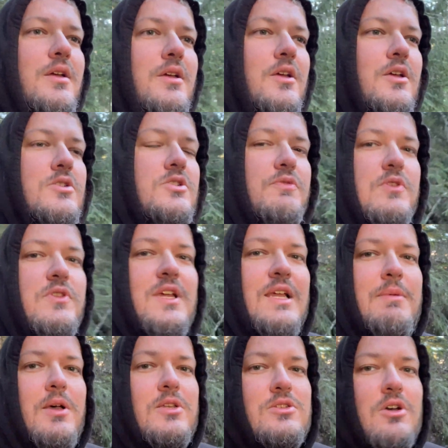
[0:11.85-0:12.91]
So, if you think
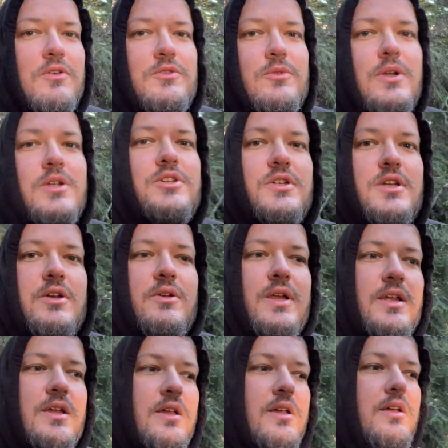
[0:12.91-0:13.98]
about software
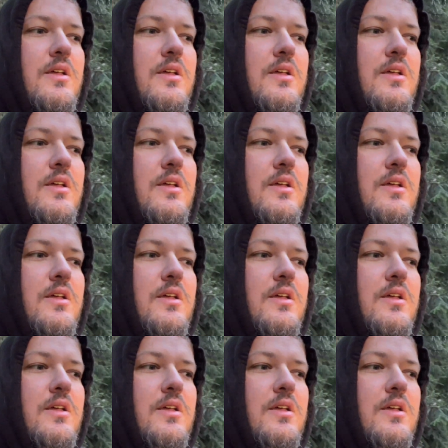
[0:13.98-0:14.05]
engineering